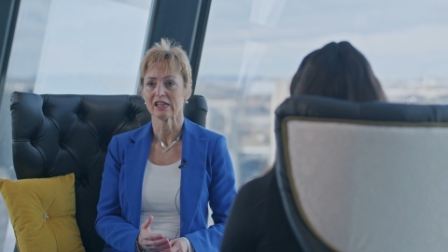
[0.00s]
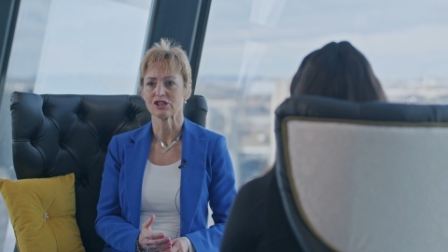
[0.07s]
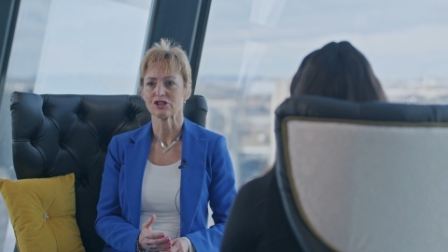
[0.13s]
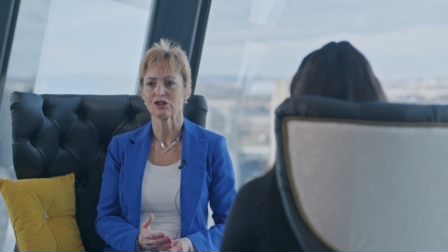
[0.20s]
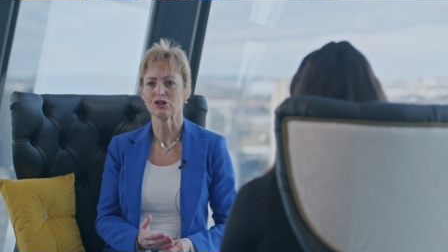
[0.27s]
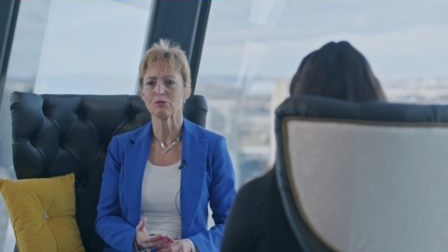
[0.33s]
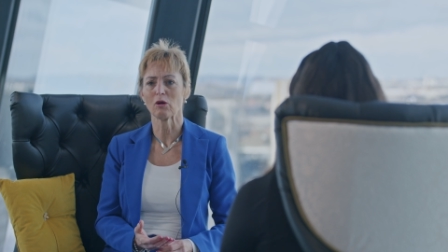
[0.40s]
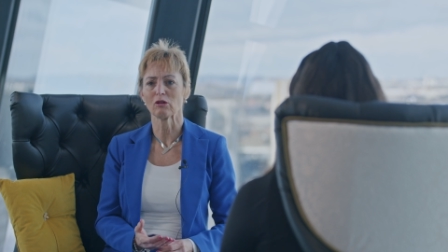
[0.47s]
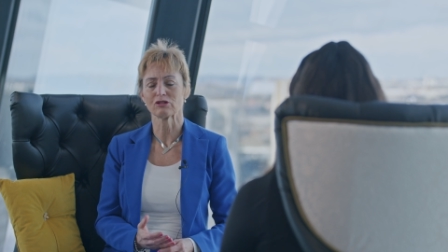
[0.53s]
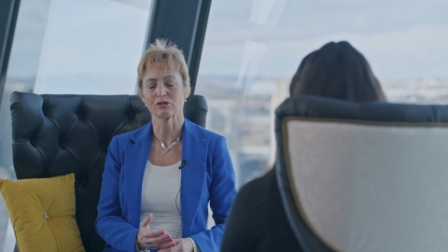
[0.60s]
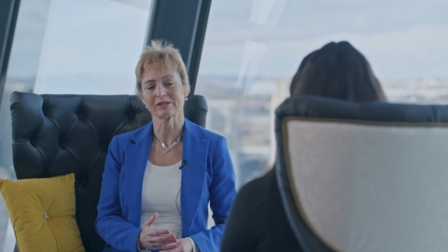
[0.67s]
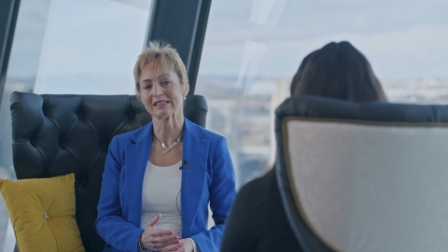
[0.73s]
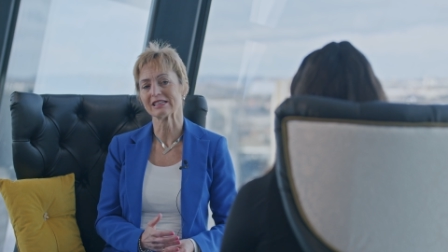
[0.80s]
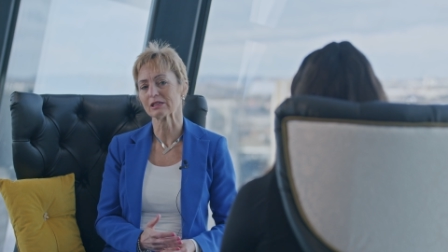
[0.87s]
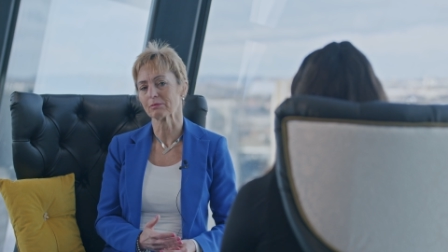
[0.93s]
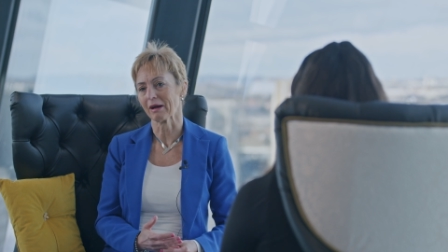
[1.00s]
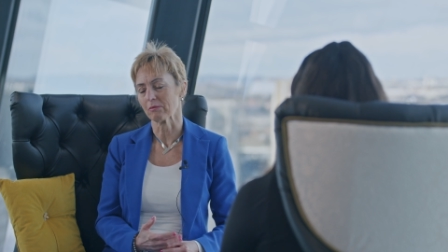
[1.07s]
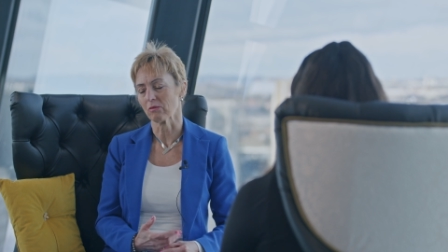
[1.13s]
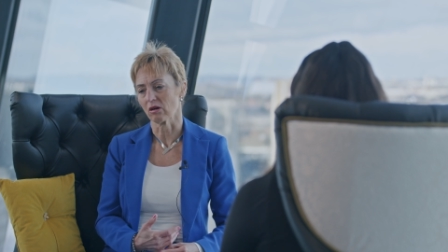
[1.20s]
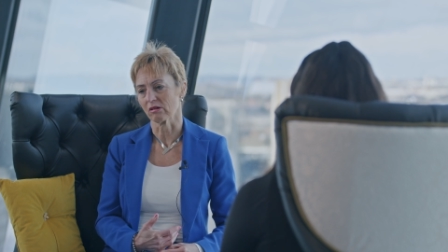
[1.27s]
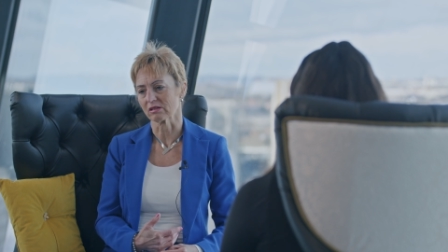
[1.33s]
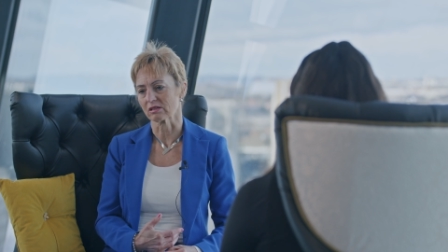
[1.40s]
Two modules into my
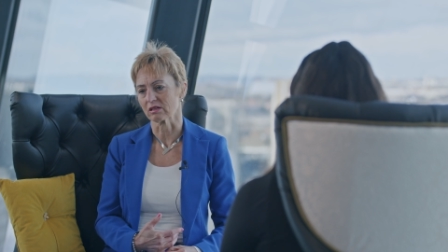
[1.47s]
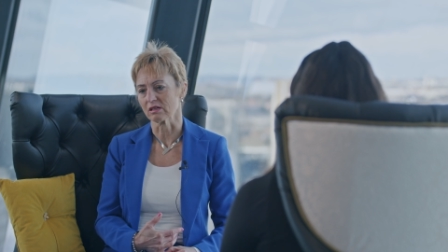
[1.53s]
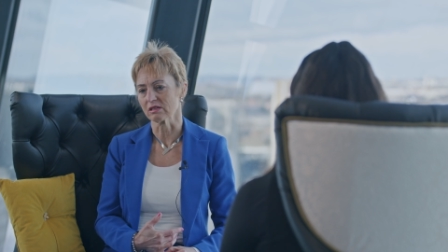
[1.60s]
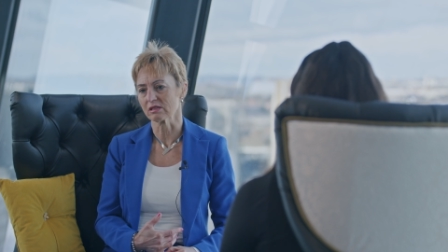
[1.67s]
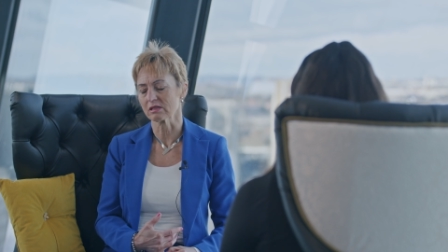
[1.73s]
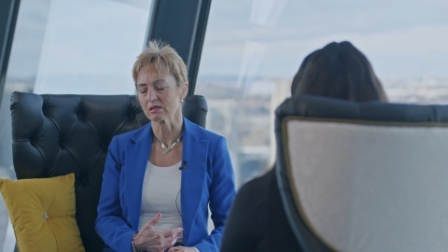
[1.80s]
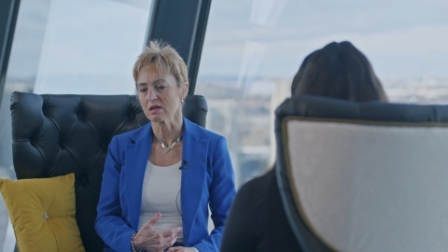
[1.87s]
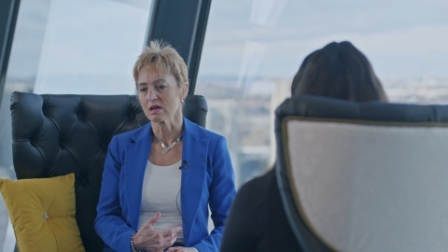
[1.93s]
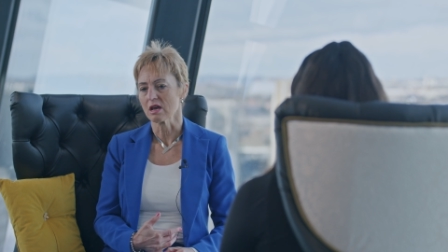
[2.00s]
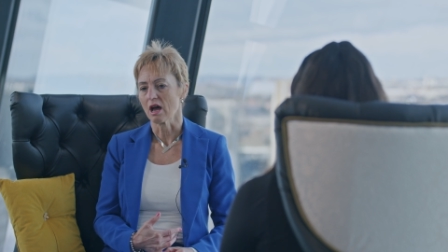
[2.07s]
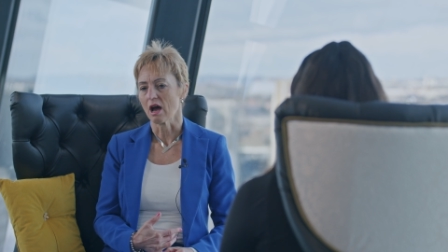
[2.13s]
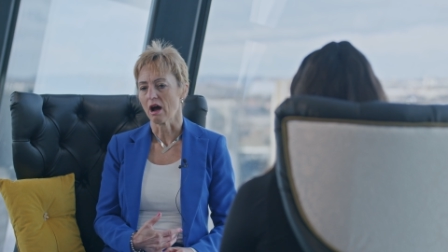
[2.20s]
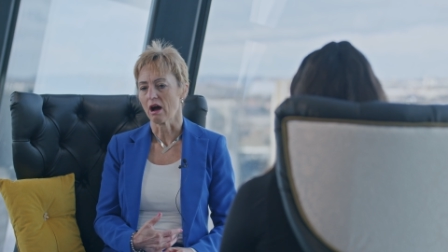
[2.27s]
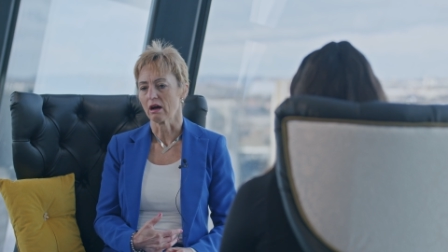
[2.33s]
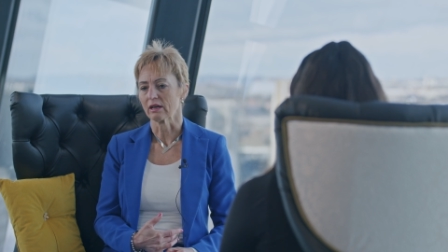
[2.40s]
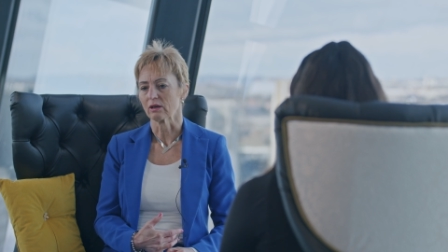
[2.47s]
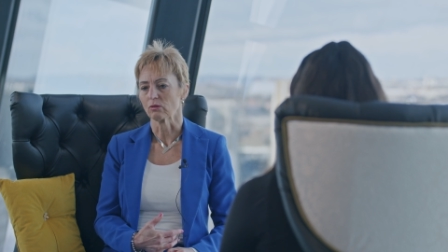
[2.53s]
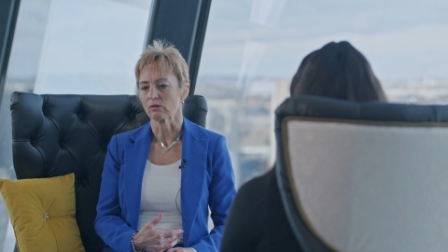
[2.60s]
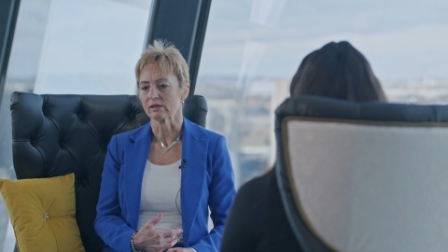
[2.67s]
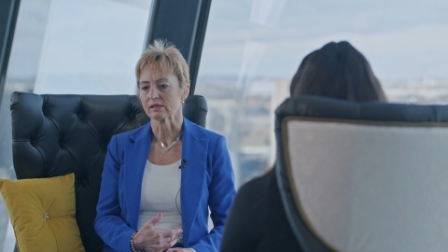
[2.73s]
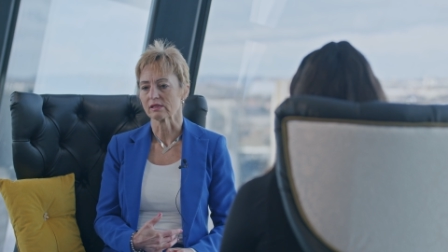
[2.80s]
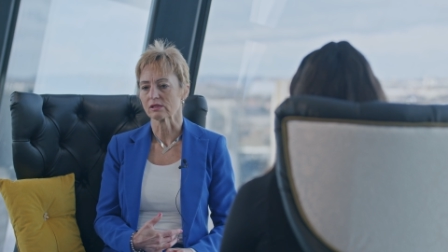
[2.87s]
master's, I
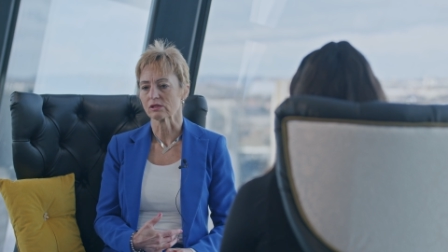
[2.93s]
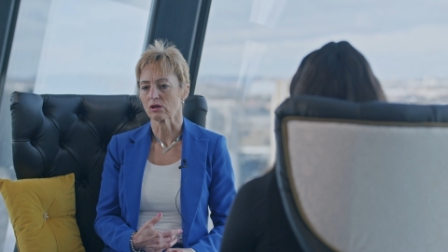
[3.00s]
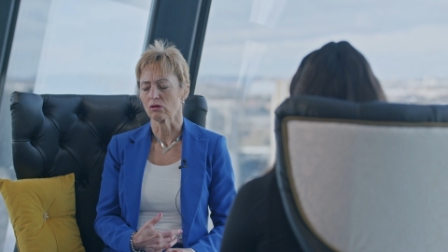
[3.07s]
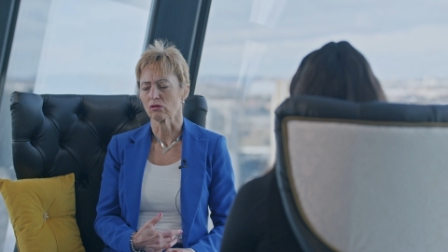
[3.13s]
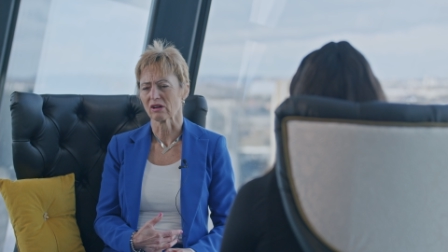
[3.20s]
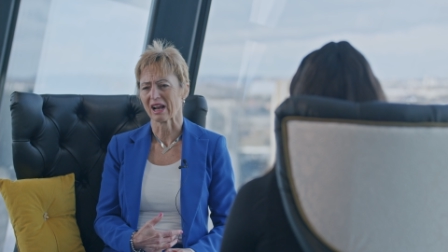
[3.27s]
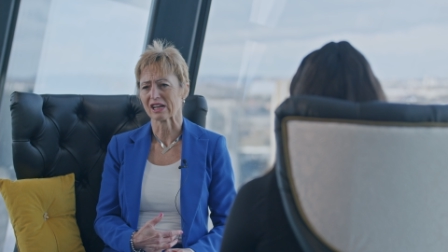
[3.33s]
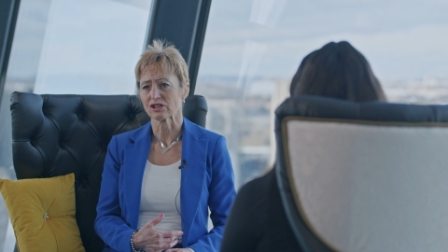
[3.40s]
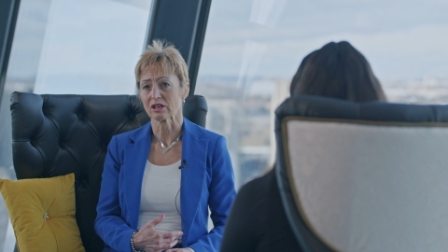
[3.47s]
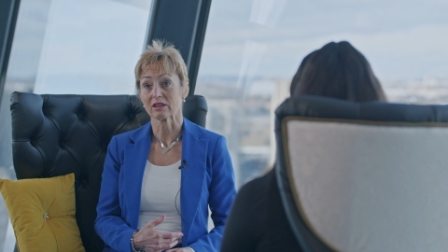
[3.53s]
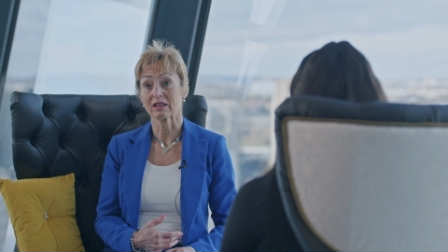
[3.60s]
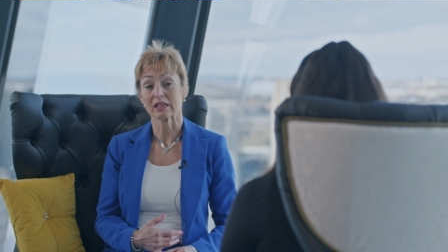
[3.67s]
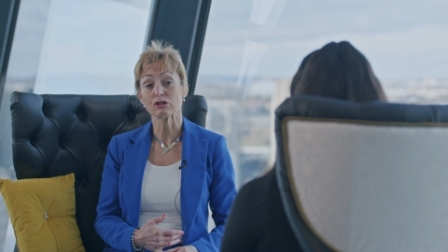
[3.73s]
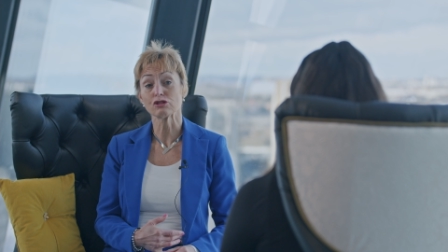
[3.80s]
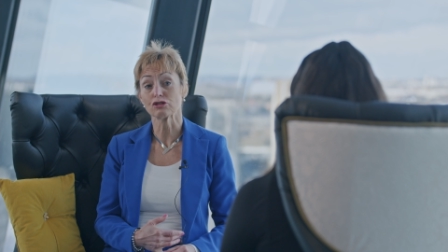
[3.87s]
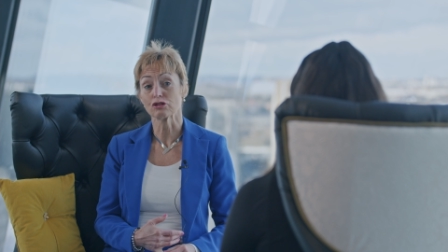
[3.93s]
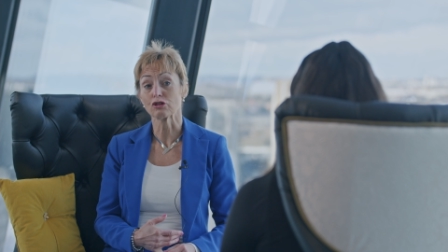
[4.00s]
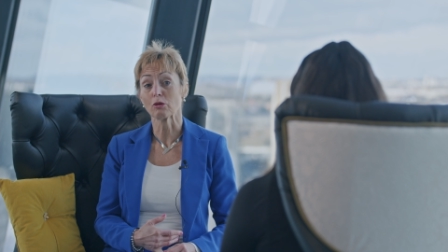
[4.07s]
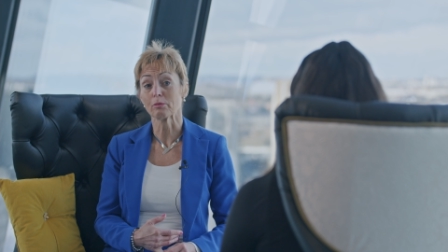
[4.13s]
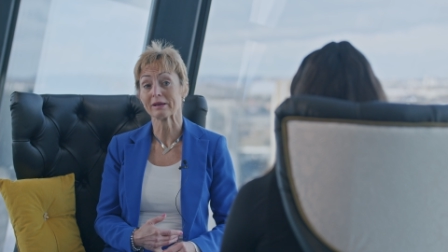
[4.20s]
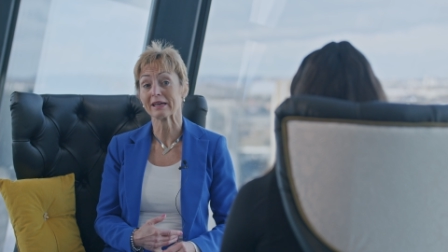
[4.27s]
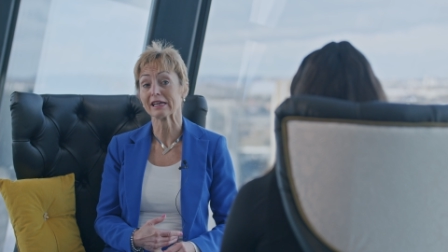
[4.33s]
was told, actually, I think you should do
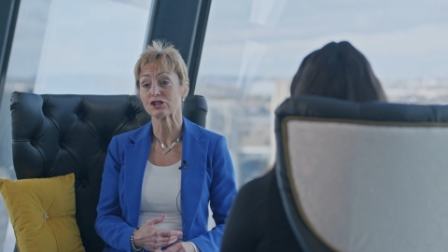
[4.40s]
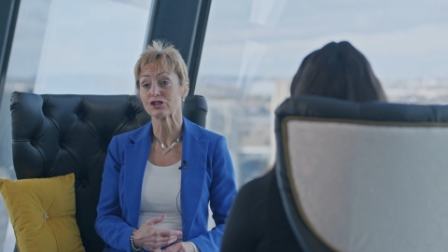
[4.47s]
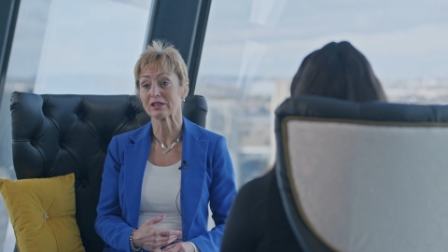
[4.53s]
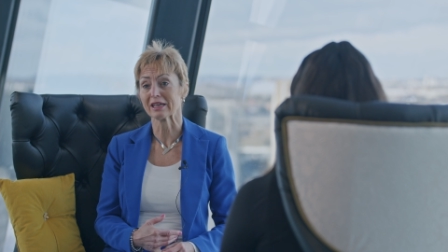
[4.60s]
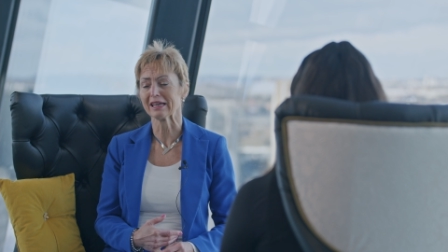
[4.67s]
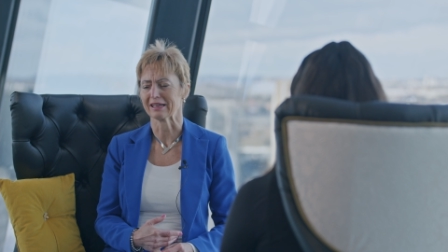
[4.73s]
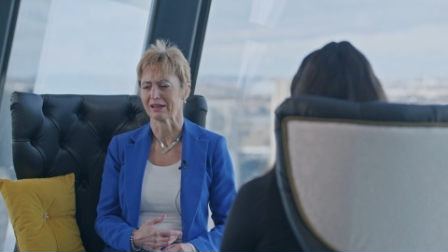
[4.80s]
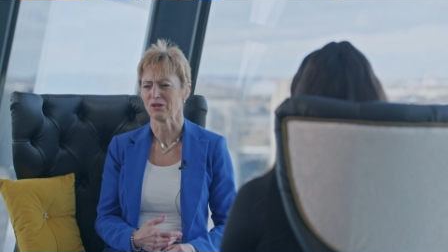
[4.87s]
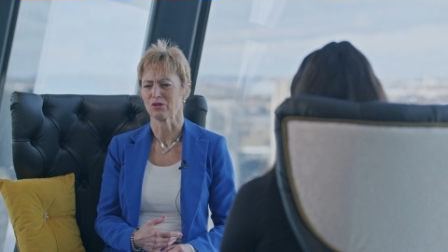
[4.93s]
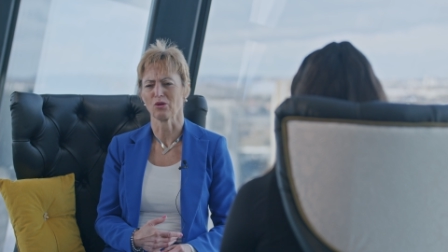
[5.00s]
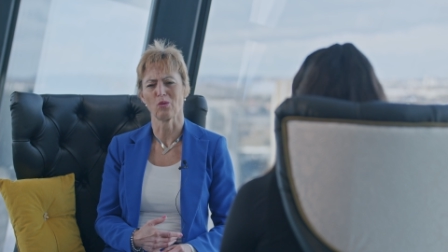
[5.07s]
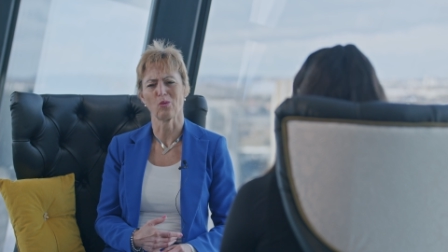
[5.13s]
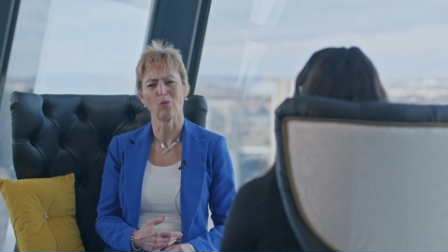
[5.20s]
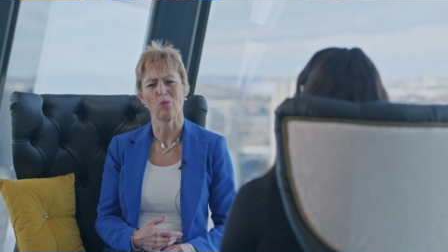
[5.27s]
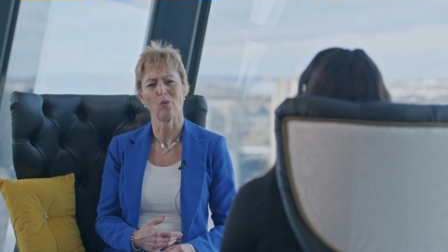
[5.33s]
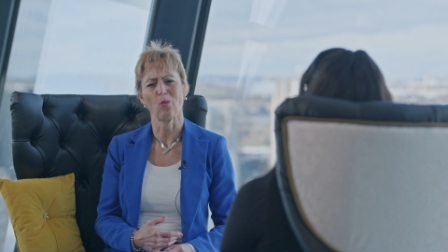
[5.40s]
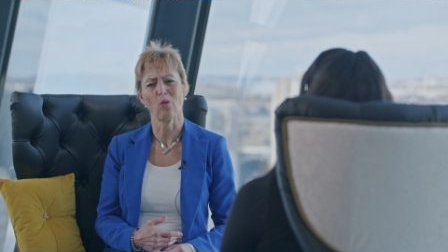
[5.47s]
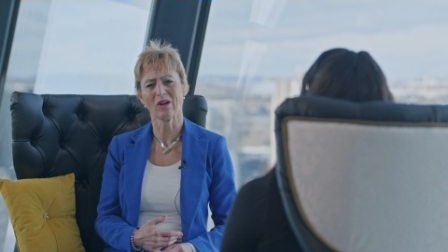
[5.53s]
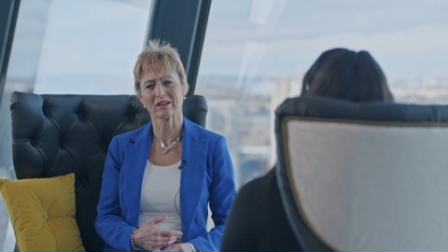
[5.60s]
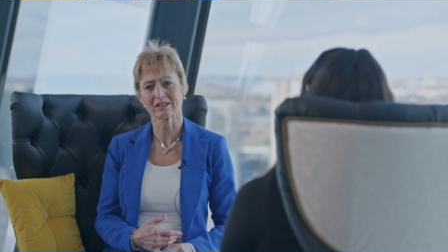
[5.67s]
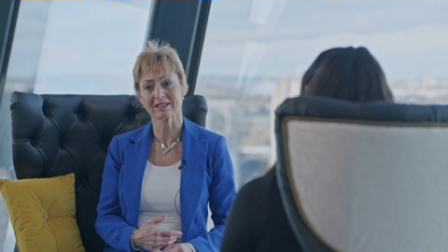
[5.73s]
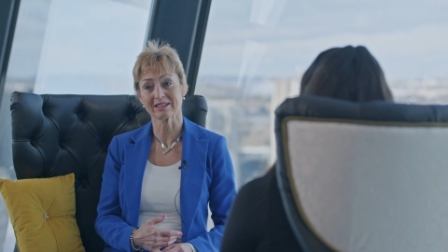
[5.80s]
your PhD. And I thought,
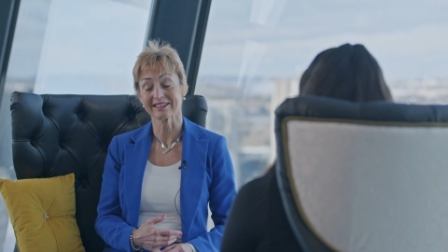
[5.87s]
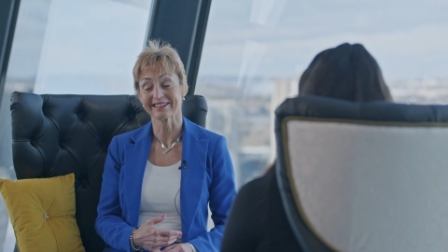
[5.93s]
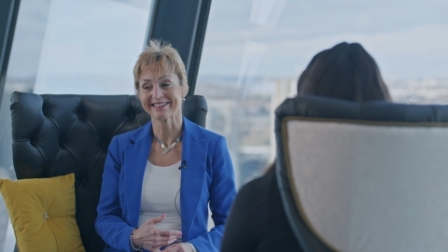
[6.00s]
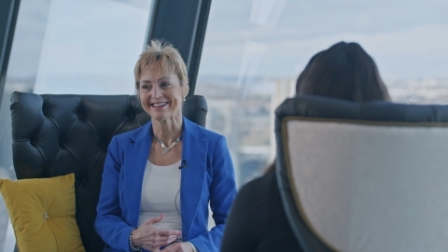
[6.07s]
what?